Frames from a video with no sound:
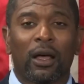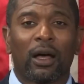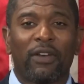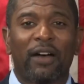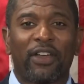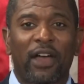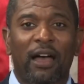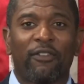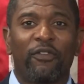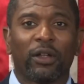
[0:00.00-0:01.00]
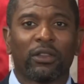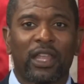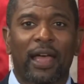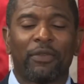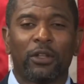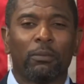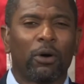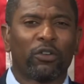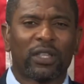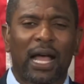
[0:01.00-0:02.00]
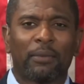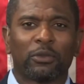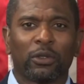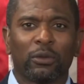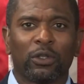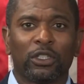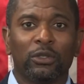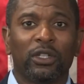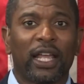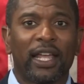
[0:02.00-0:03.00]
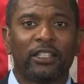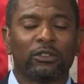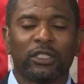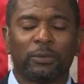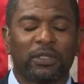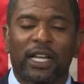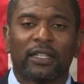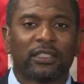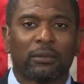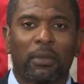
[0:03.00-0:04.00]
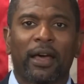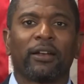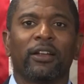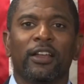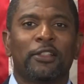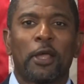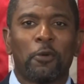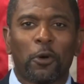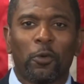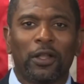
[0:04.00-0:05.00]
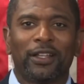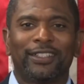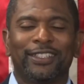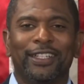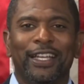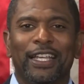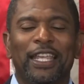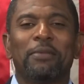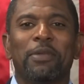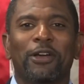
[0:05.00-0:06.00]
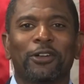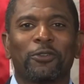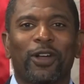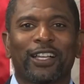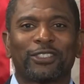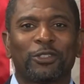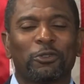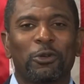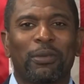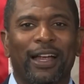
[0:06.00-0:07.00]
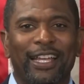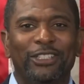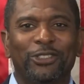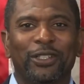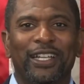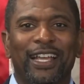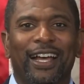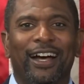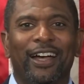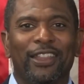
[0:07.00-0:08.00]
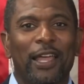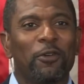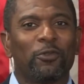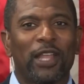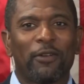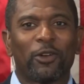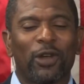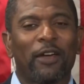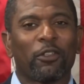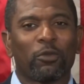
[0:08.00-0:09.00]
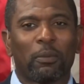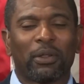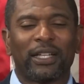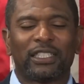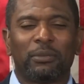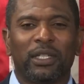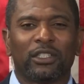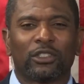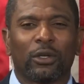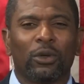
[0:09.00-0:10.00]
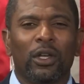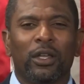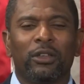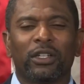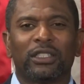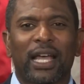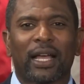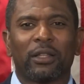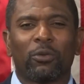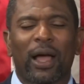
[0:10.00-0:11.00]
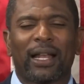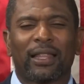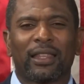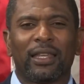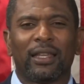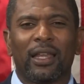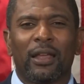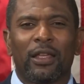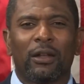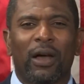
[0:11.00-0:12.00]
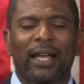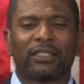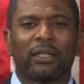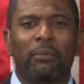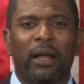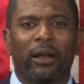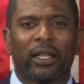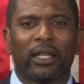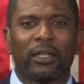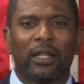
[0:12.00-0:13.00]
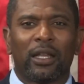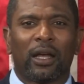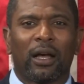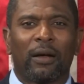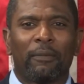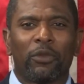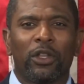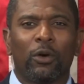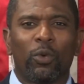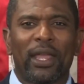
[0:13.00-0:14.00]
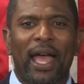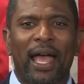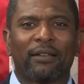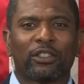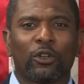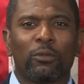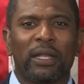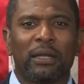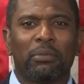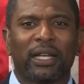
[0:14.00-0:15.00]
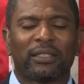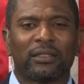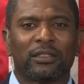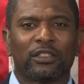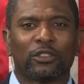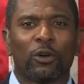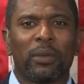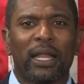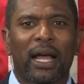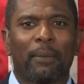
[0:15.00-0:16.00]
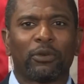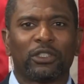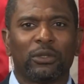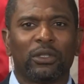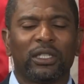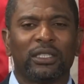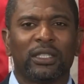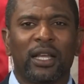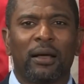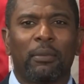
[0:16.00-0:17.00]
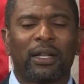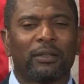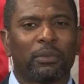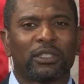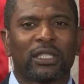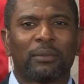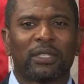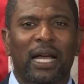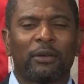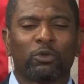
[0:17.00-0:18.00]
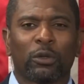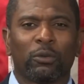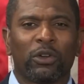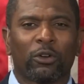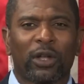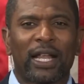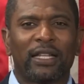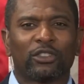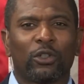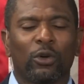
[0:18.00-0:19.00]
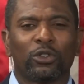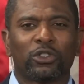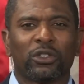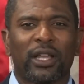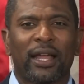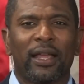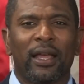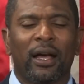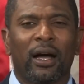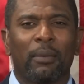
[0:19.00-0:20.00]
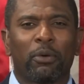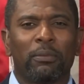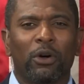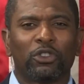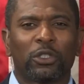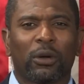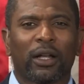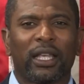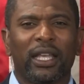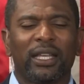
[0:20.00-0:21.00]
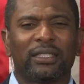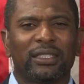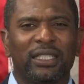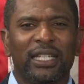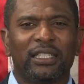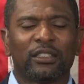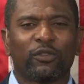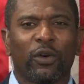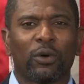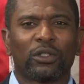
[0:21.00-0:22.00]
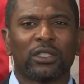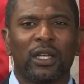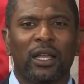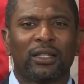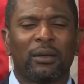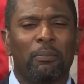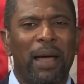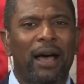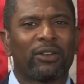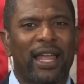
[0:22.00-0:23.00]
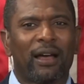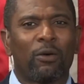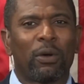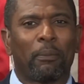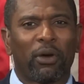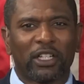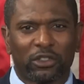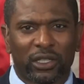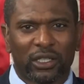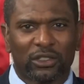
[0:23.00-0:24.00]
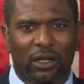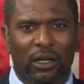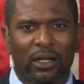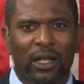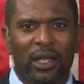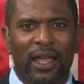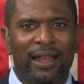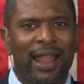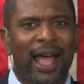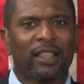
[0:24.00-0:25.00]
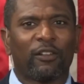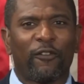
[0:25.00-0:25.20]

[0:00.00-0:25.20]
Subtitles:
I've felt that. You know, both times were due to injuries, but that doesn't matter. They weren't willing to keep me on the roster through my injury. They would rather replace me. And so you're exactly right. I think, you know, as an American, You know, we have so many blessings and so many opportunities, but sometimes we're creating this culture that promotes to our kids and teaches folks to bow down when pressure gets on and not to